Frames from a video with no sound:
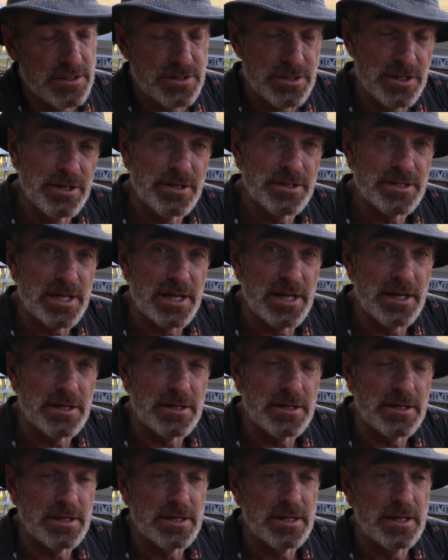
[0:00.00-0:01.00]
Turns
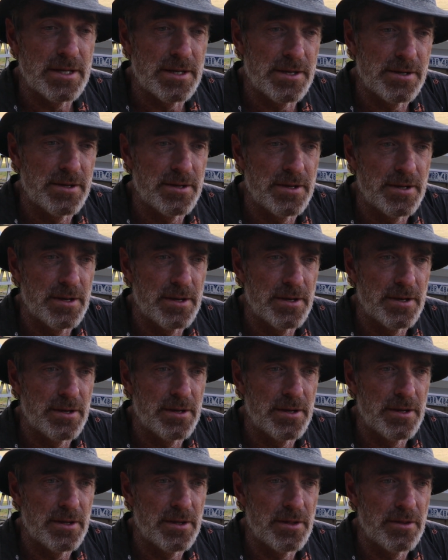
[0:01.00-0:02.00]
out
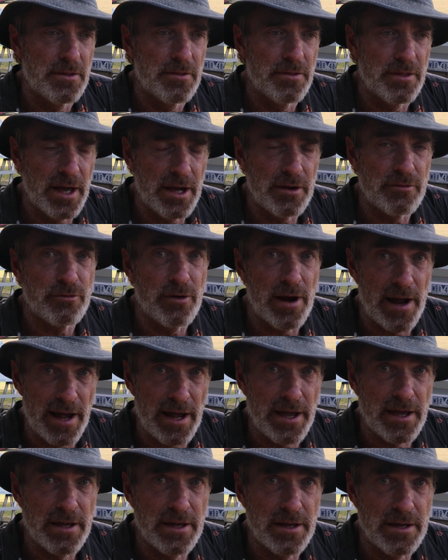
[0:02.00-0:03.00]
that
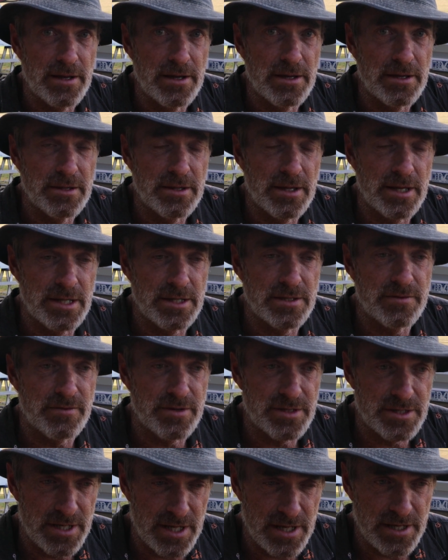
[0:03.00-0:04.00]
rack that is
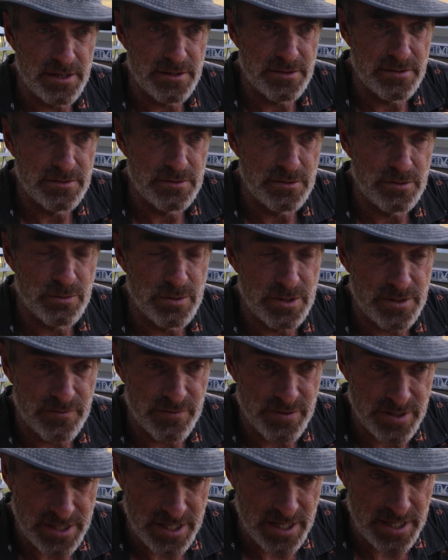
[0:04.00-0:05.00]
for sale, or was
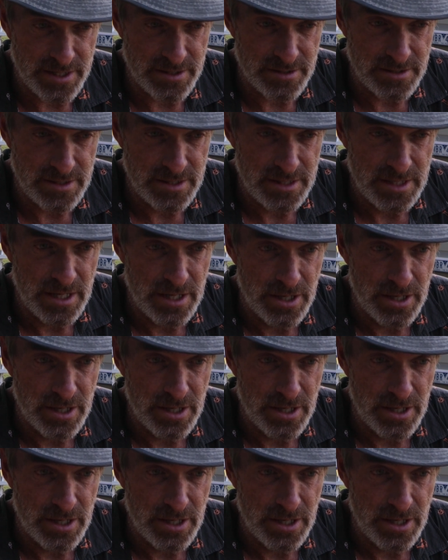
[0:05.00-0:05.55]
for sale,